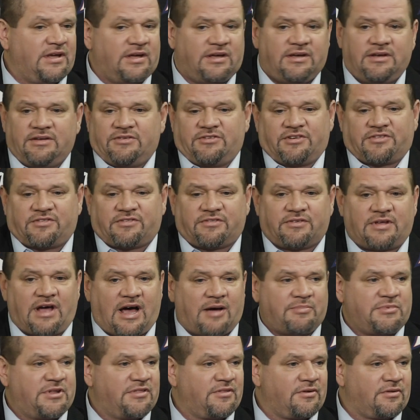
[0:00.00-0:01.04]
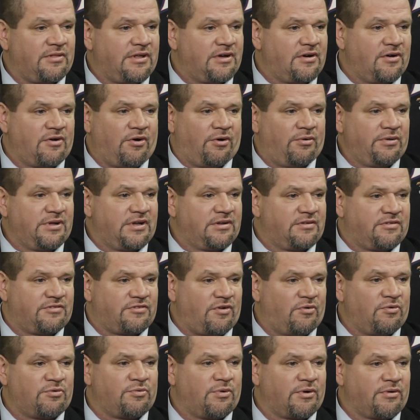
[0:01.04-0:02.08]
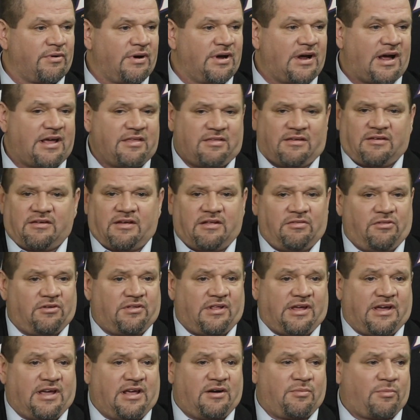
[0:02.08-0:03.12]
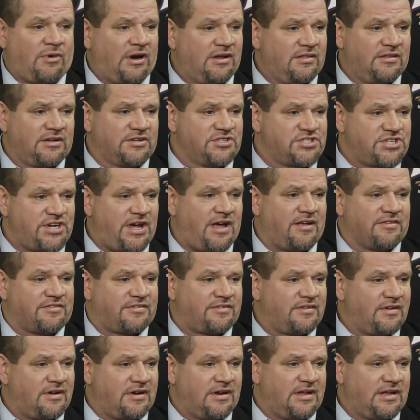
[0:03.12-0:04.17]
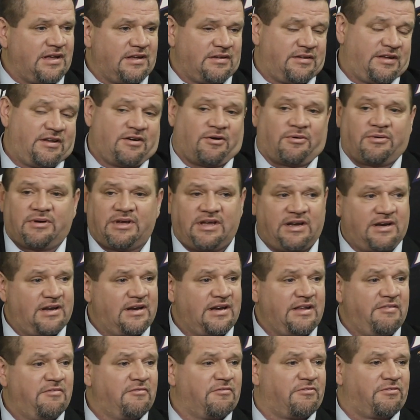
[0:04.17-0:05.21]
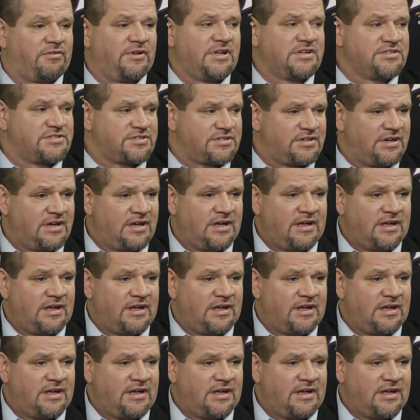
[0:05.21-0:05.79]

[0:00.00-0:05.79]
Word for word: He just hopped in there like a goalie and soaked one right. I think it looked like he hit him right in the chest, and he, you know, he didn't even flinch.